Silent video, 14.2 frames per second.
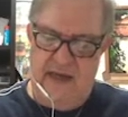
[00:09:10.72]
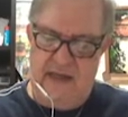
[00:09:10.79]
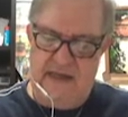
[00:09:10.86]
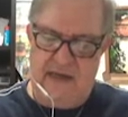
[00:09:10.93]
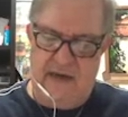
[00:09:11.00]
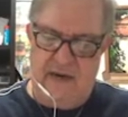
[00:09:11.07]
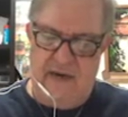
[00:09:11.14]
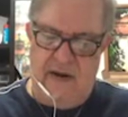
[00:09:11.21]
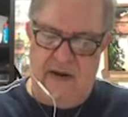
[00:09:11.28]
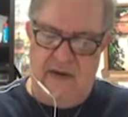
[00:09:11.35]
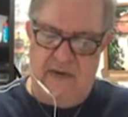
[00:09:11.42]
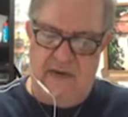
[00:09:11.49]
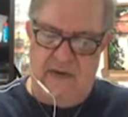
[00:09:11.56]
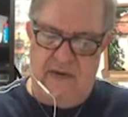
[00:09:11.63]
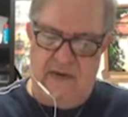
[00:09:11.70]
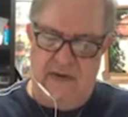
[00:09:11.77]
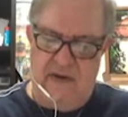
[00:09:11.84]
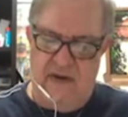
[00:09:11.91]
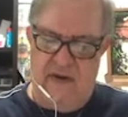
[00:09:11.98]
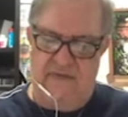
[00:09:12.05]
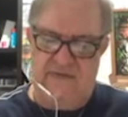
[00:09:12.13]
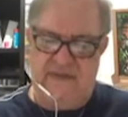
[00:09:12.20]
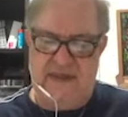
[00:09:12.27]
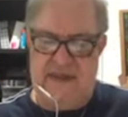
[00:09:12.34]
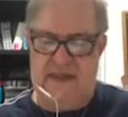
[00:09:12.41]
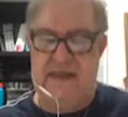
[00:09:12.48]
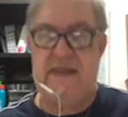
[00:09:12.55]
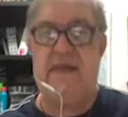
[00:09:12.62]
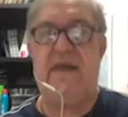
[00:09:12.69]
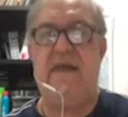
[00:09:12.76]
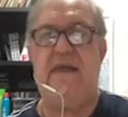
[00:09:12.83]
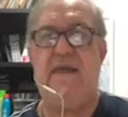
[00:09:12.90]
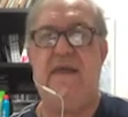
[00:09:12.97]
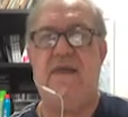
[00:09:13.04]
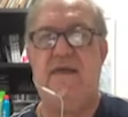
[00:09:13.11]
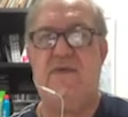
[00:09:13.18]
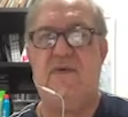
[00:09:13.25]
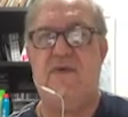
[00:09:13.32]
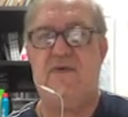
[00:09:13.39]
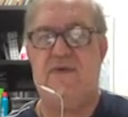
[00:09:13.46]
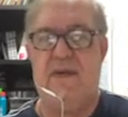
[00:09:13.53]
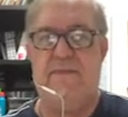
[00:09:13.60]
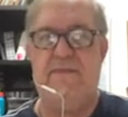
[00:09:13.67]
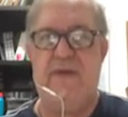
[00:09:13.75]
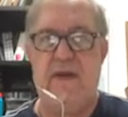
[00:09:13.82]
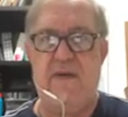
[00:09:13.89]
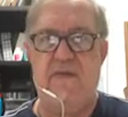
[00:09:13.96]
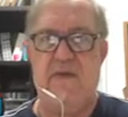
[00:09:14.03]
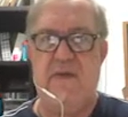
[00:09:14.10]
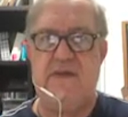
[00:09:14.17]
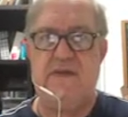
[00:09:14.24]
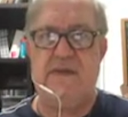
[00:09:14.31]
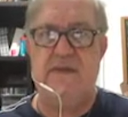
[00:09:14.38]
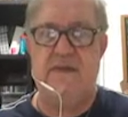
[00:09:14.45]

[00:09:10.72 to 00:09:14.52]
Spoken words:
integral of dt equals to the period.